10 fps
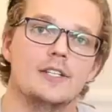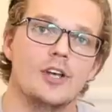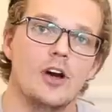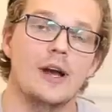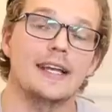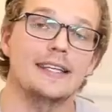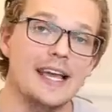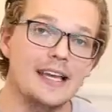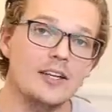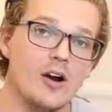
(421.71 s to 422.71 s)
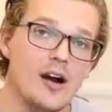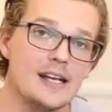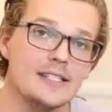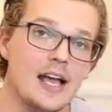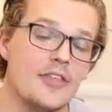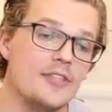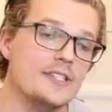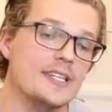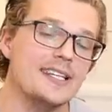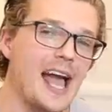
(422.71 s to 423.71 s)
So again, guys,
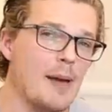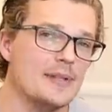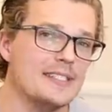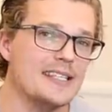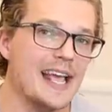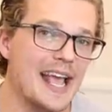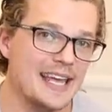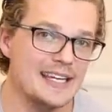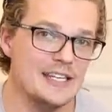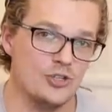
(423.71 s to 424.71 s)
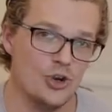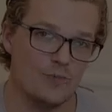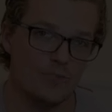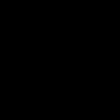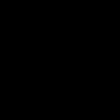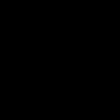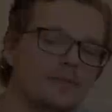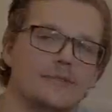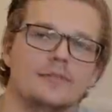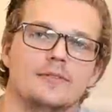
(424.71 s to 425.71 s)
this can happen to any German
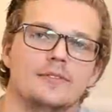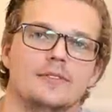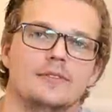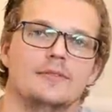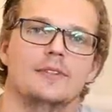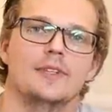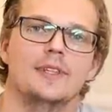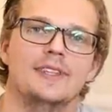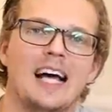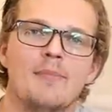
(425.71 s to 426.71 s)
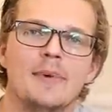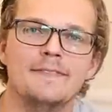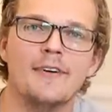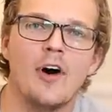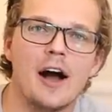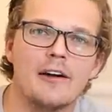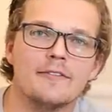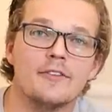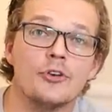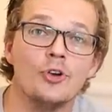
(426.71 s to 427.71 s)
Shepherd. Number
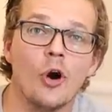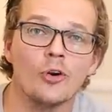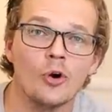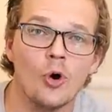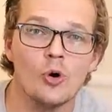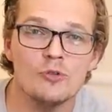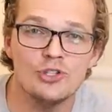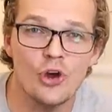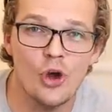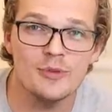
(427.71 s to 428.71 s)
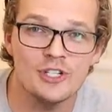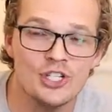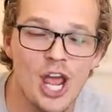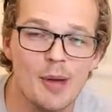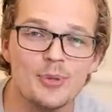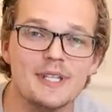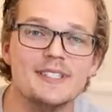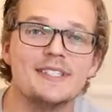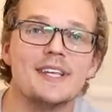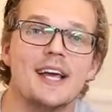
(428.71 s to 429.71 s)
5, not all German
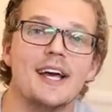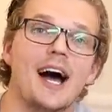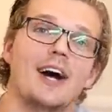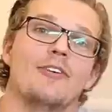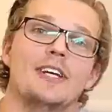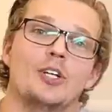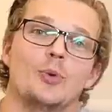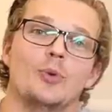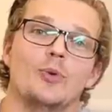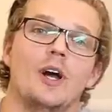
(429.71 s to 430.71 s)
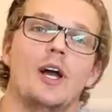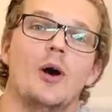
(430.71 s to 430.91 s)
Shepherds are equal.